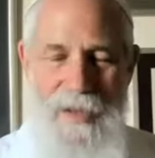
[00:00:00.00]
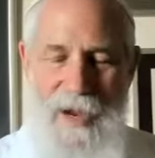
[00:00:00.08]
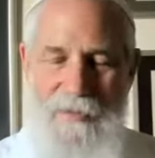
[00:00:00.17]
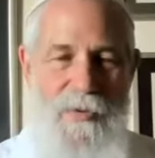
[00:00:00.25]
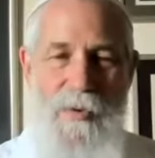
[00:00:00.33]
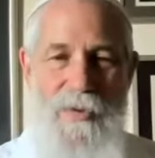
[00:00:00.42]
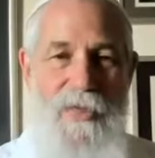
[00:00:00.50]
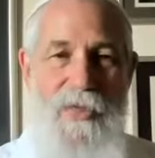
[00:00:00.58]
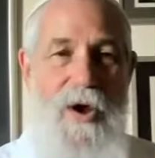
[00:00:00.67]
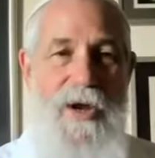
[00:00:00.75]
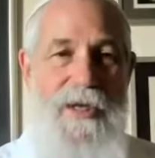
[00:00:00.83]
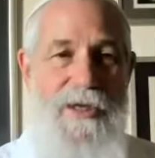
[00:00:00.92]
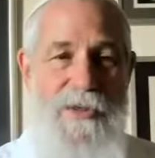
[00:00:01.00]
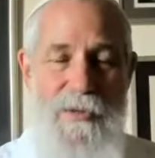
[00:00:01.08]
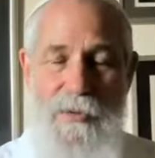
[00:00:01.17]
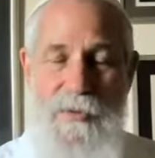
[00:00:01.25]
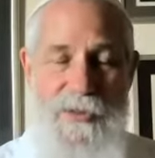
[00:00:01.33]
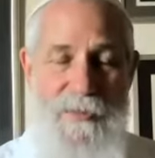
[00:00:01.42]
Everyone thought
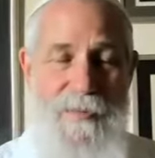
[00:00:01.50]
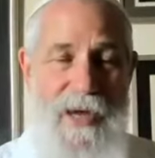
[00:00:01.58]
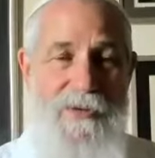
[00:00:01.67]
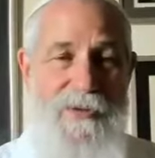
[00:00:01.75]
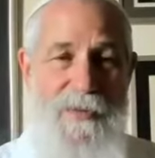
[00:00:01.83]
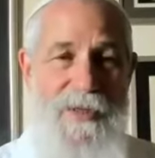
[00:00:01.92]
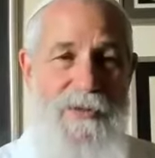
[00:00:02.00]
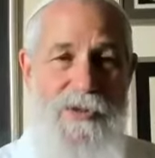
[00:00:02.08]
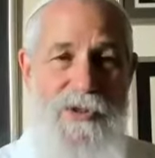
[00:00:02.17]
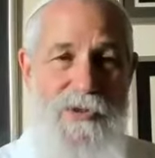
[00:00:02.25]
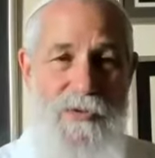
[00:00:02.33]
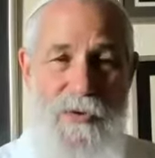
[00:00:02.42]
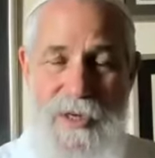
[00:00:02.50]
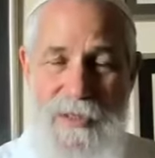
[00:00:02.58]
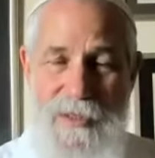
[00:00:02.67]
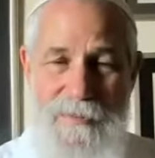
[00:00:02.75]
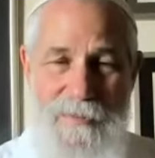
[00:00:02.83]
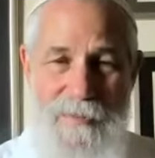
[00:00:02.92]
Israel was about to be destroyed.